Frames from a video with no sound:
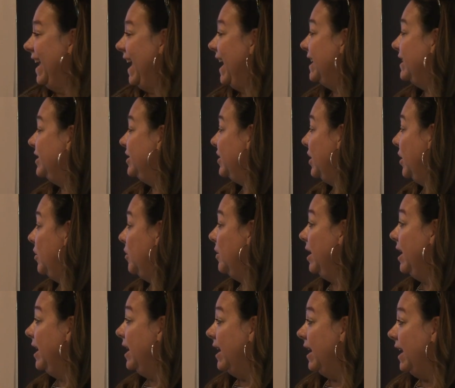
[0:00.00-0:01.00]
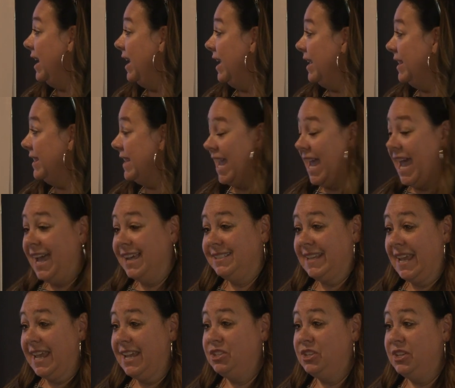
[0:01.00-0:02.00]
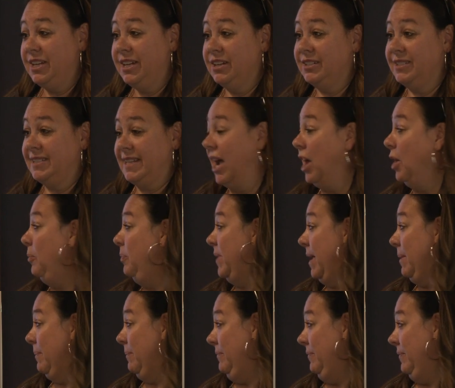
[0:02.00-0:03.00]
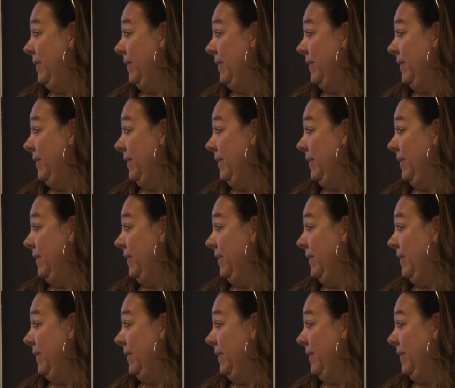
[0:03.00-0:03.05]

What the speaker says: And so they asked engineers to help them.